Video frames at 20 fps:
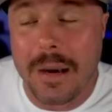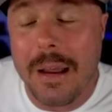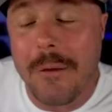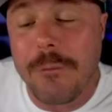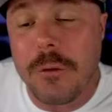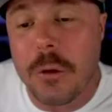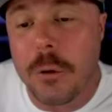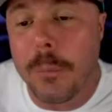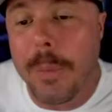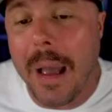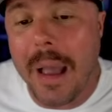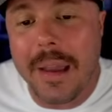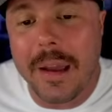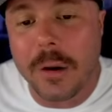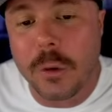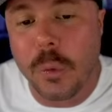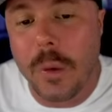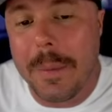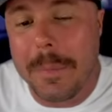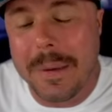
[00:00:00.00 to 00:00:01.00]
If you buy
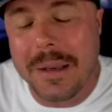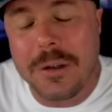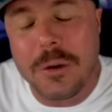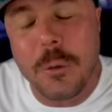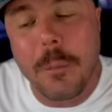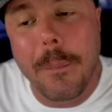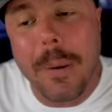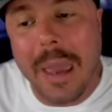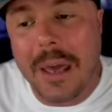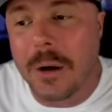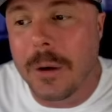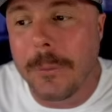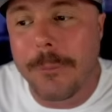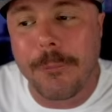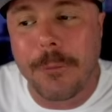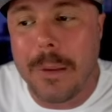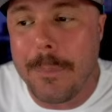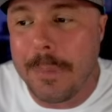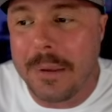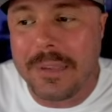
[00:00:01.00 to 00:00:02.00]
equipment, you better
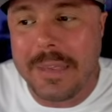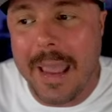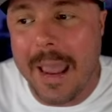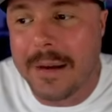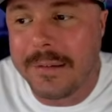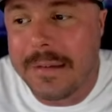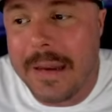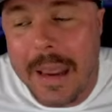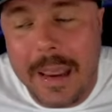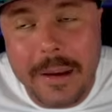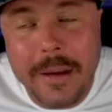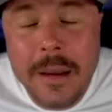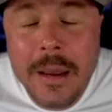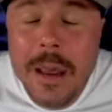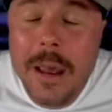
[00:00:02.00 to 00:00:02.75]
flip it that day,